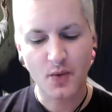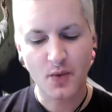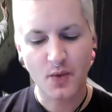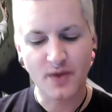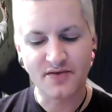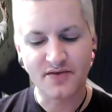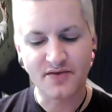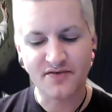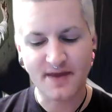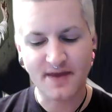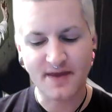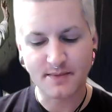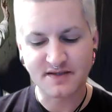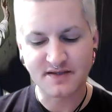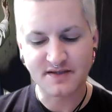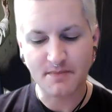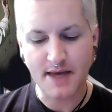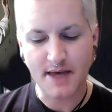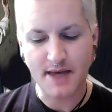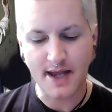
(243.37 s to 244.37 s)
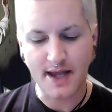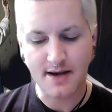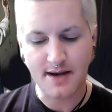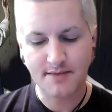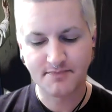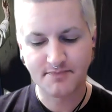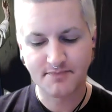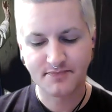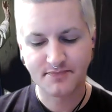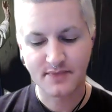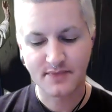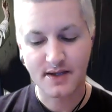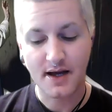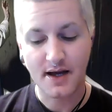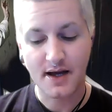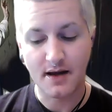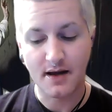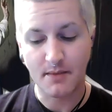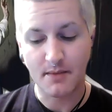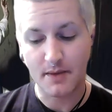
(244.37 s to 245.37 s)
When the famous men,
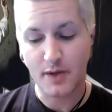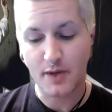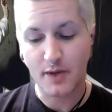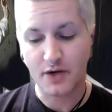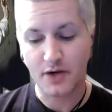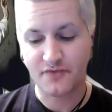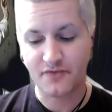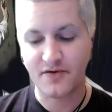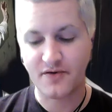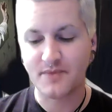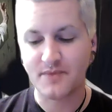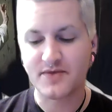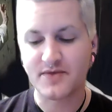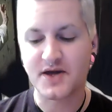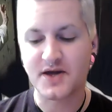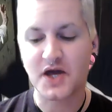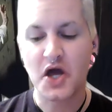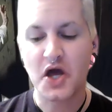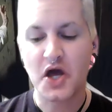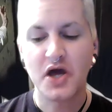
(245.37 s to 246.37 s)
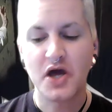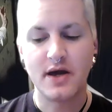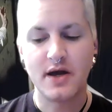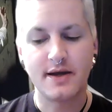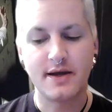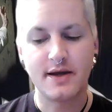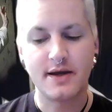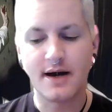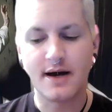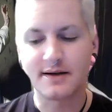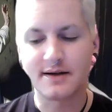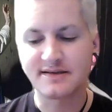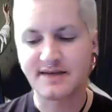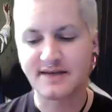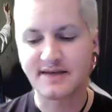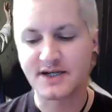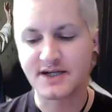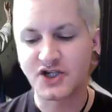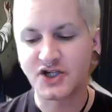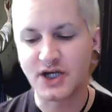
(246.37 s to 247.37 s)
um, apart from the, young
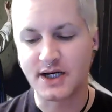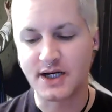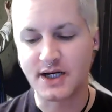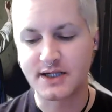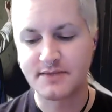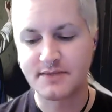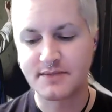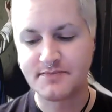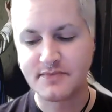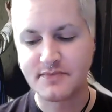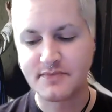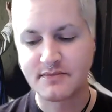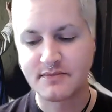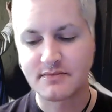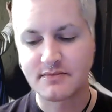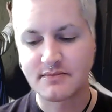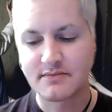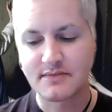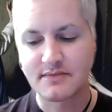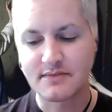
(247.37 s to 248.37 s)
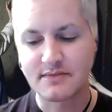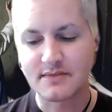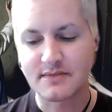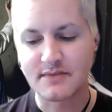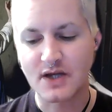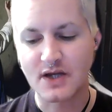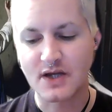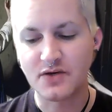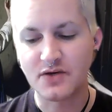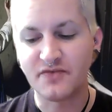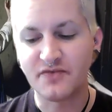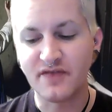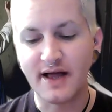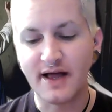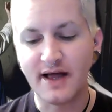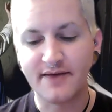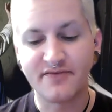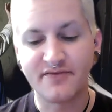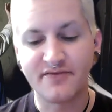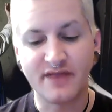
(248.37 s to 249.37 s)
Saint John, who fl-
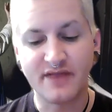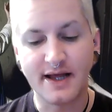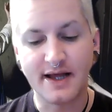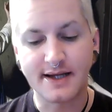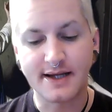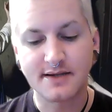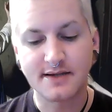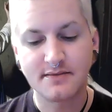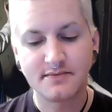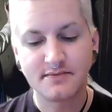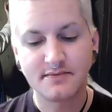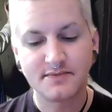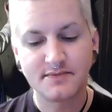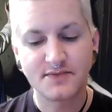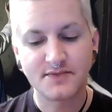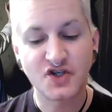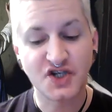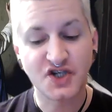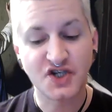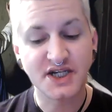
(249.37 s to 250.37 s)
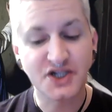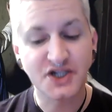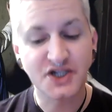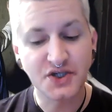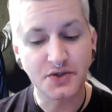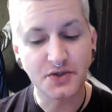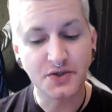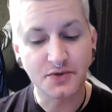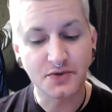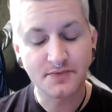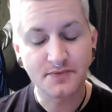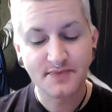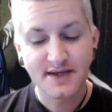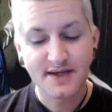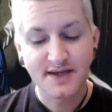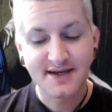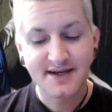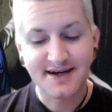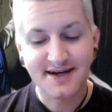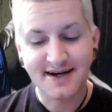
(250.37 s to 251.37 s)
have fled, she too
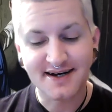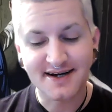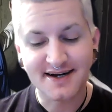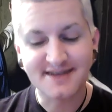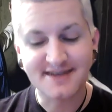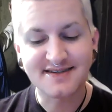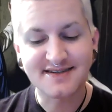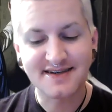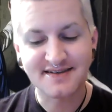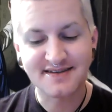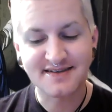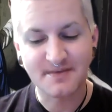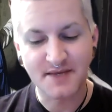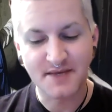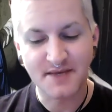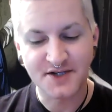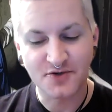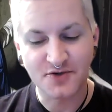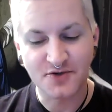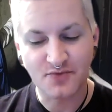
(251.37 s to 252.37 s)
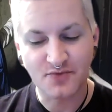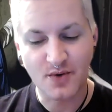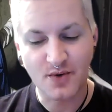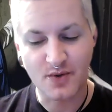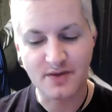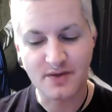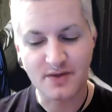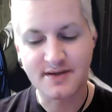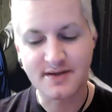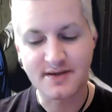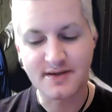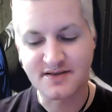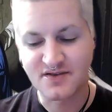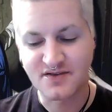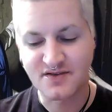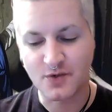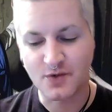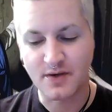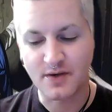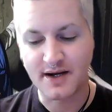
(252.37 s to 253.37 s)
uh, take the major role in the
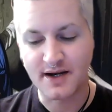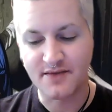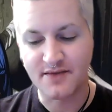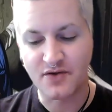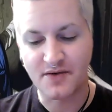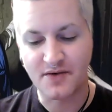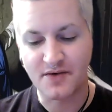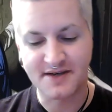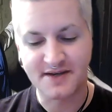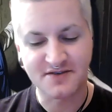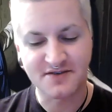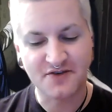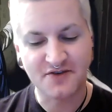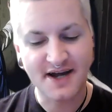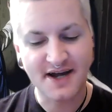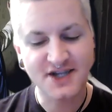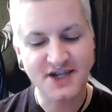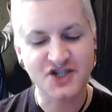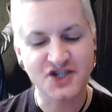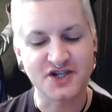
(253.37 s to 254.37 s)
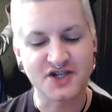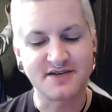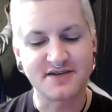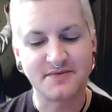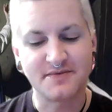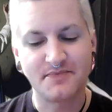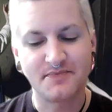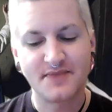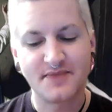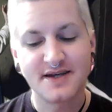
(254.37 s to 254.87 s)
story of the resurrection.